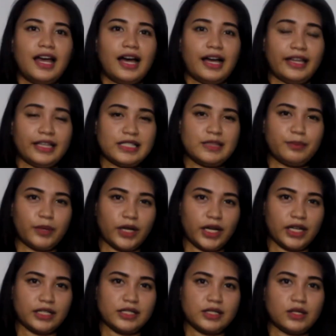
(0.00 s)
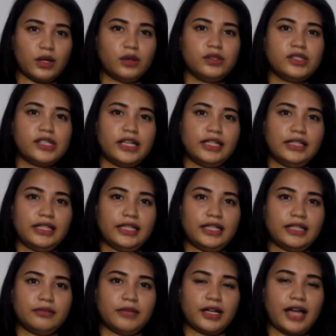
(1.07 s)
I experience OJT
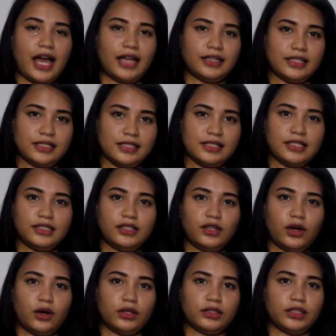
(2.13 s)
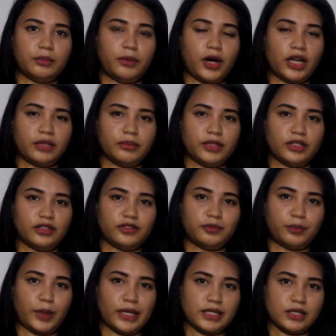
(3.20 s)
in Makati City Hall Department of
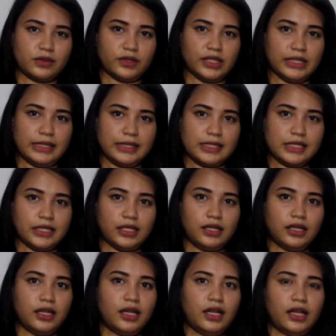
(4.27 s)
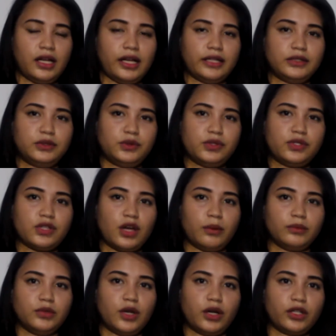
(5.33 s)
Press Release. I do
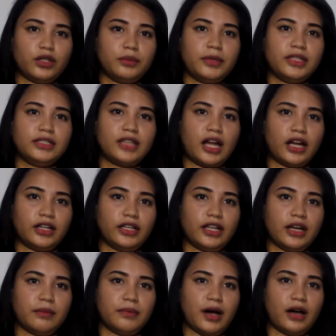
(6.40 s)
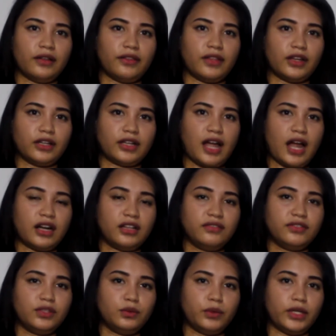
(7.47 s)
some documentary about their
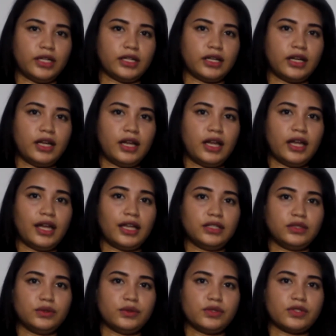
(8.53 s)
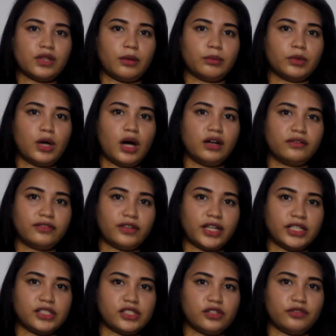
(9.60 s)
caravan week and do some
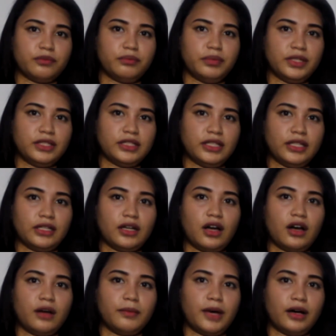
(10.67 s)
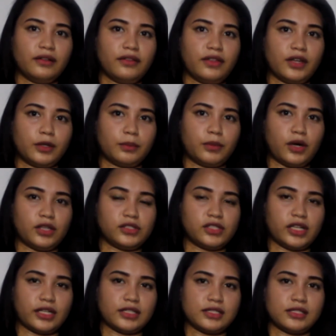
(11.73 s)
coverage of bidding about their
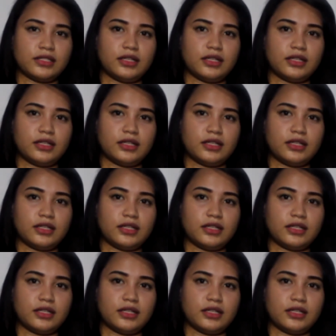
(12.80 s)
projects.